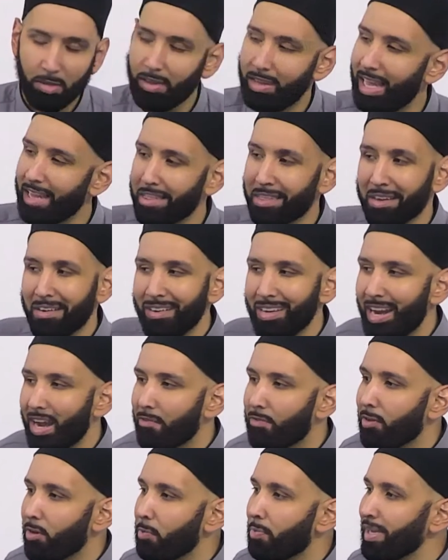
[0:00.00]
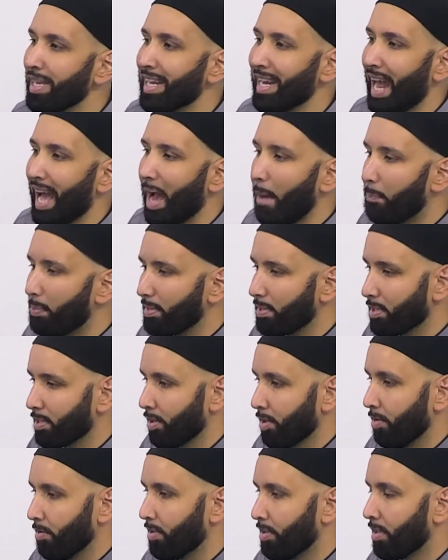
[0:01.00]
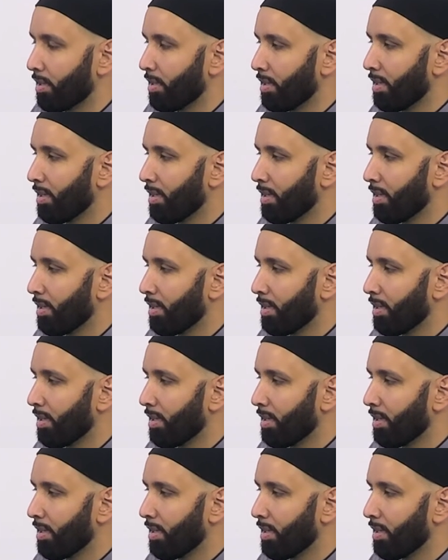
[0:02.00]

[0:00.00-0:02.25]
Let there never be an episode